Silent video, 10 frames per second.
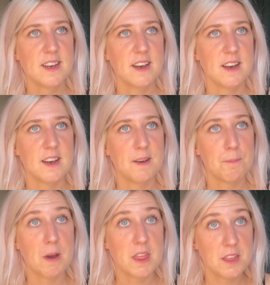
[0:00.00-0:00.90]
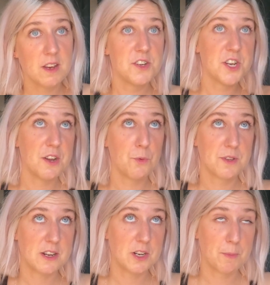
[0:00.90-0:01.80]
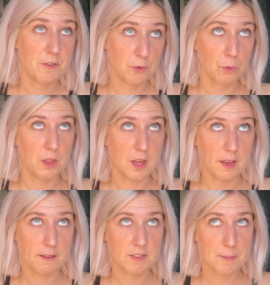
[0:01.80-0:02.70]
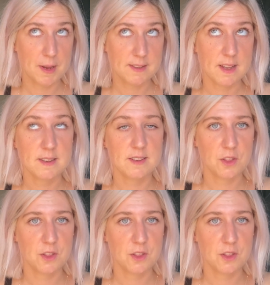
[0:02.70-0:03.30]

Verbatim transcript: My third year was actually my fourth year, if that makes sense.